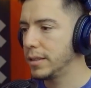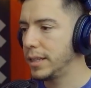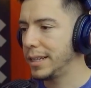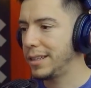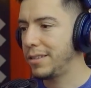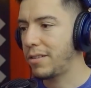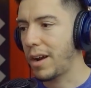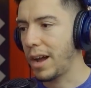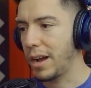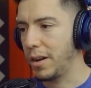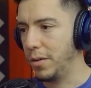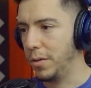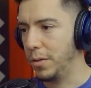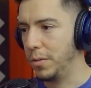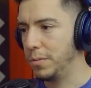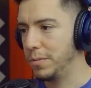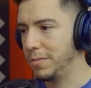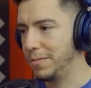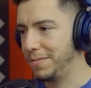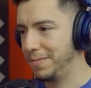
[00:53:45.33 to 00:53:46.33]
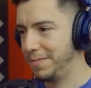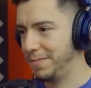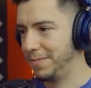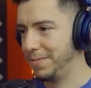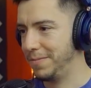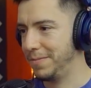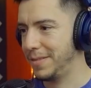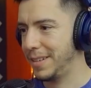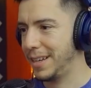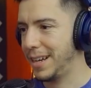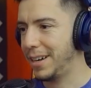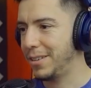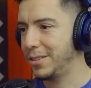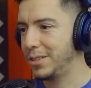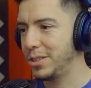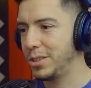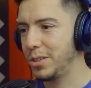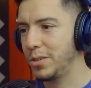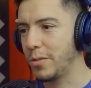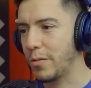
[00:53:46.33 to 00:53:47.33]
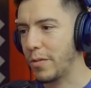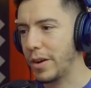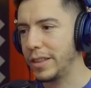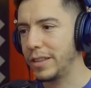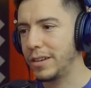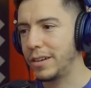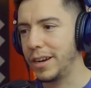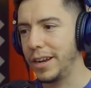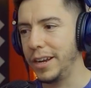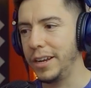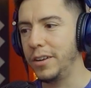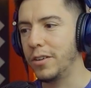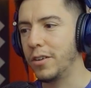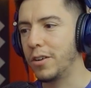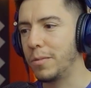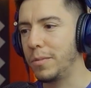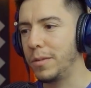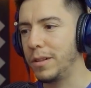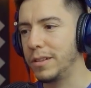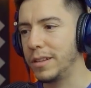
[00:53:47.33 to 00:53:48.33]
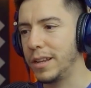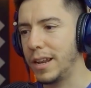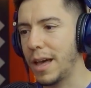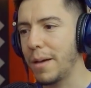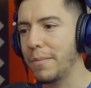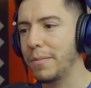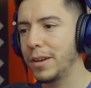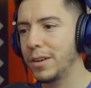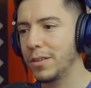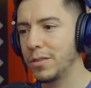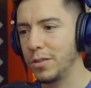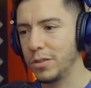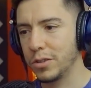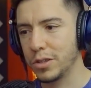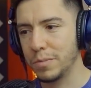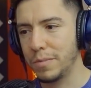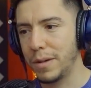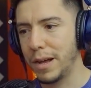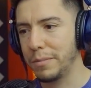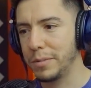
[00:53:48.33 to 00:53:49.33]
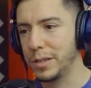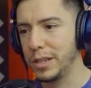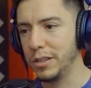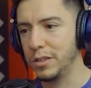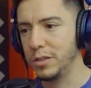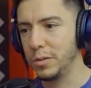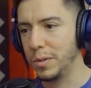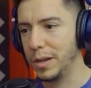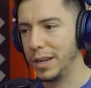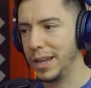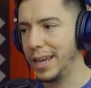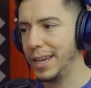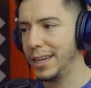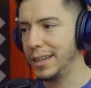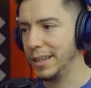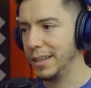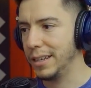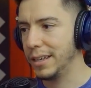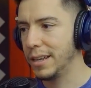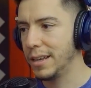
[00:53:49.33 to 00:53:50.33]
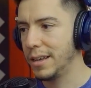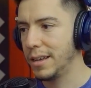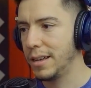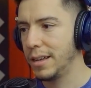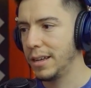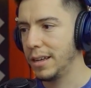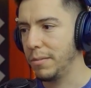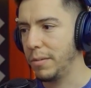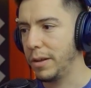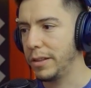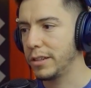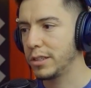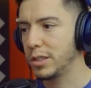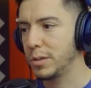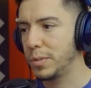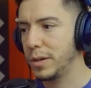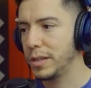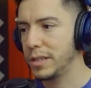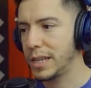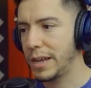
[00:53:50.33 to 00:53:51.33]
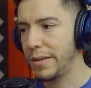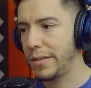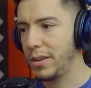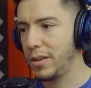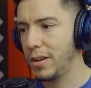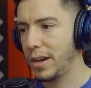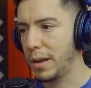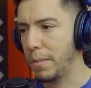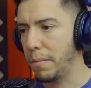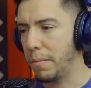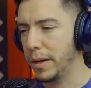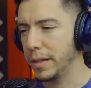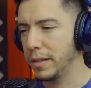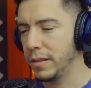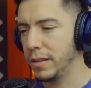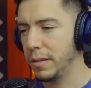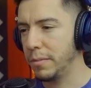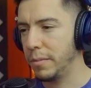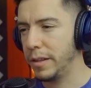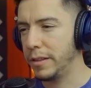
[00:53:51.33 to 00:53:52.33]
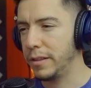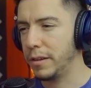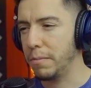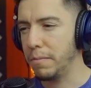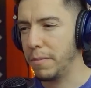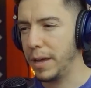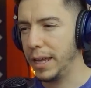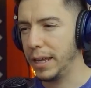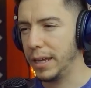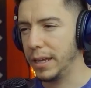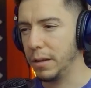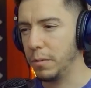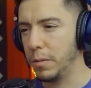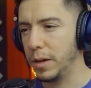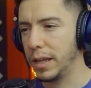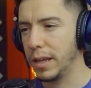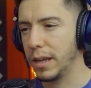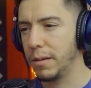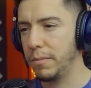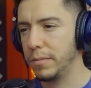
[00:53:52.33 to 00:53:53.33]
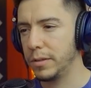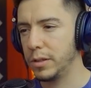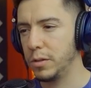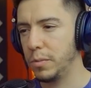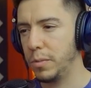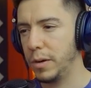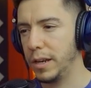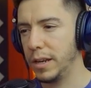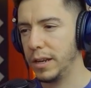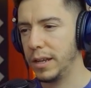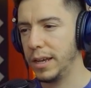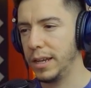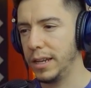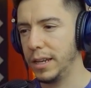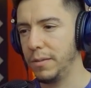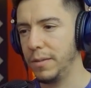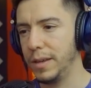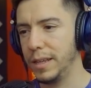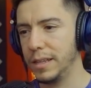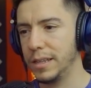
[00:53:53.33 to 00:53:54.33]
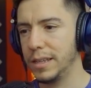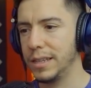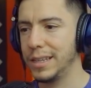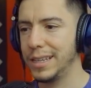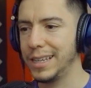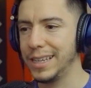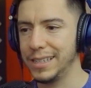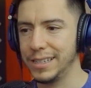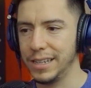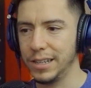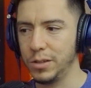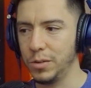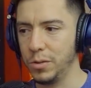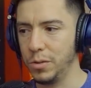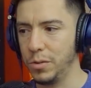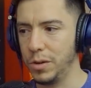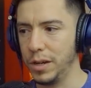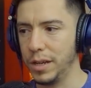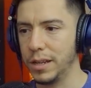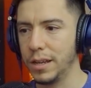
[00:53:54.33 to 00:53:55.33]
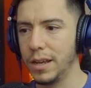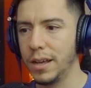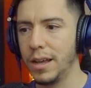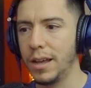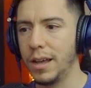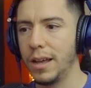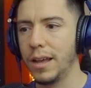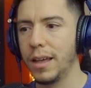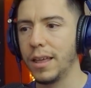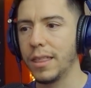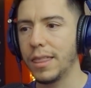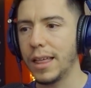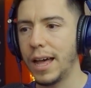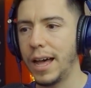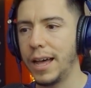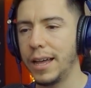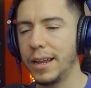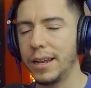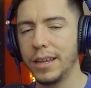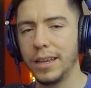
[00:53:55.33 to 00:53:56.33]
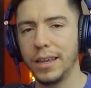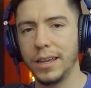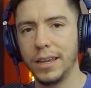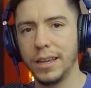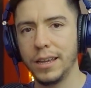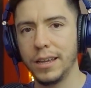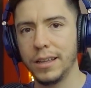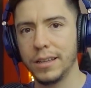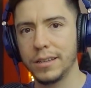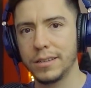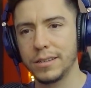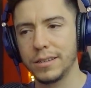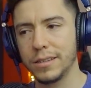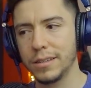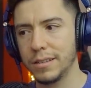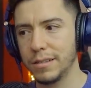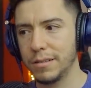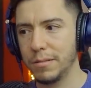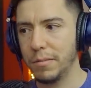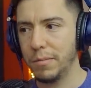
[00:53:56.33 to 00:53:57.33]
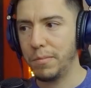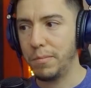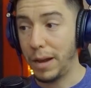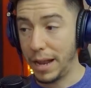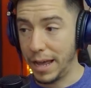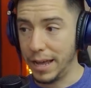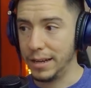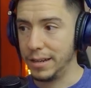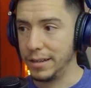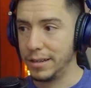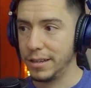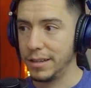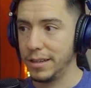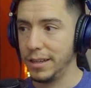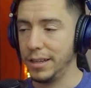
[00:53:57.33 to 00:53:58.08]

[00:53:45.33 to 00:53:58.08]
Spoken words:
Dead Drago, how do you render a normal and ambient occlusion maps in 2.80? Blender 2.7 you had a button on Blender Make It. Why can't 2.80 be easy to do it? That is planned.